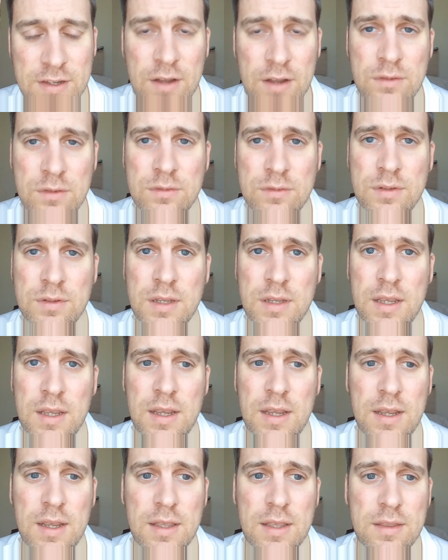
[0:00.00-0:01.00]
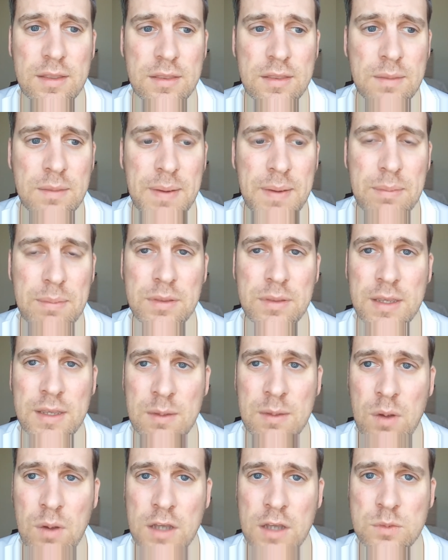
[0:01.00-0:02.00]
to know the people that
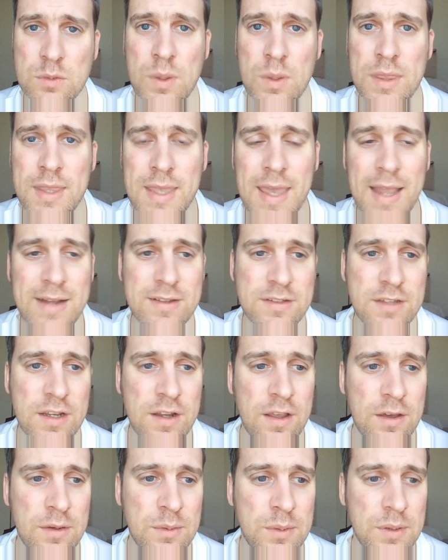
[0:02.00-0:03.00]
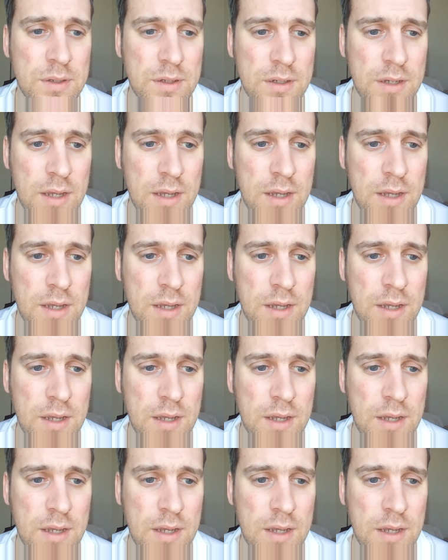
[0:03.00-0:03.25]
he works with, gets to know